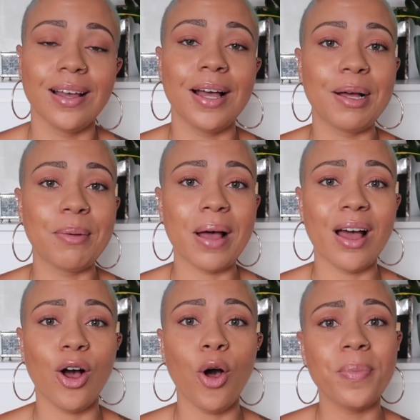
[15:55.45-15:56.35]
I
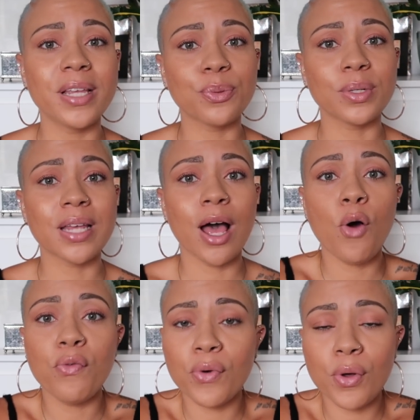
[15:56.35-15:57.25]
hope this was
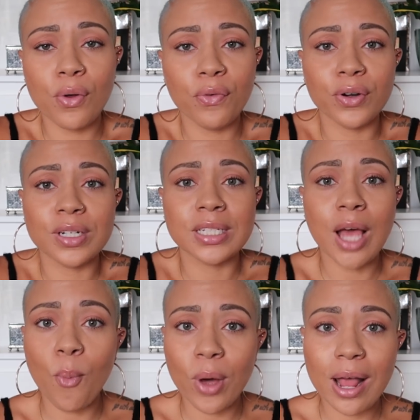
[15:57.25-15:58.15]
helpful for
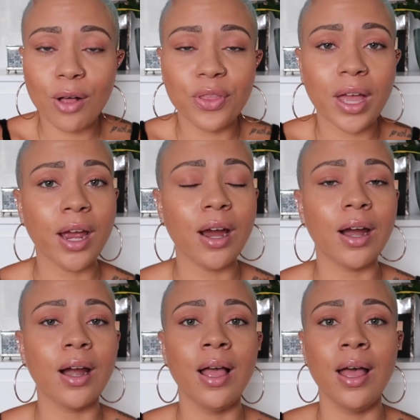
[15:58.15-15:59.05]
someone out
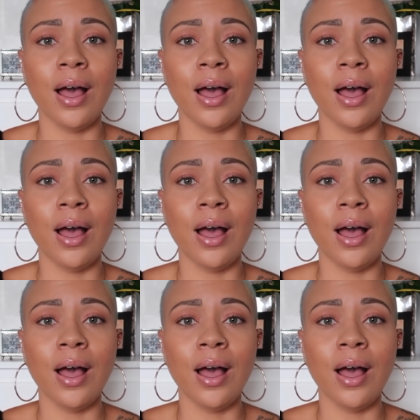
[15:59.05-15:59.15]
there.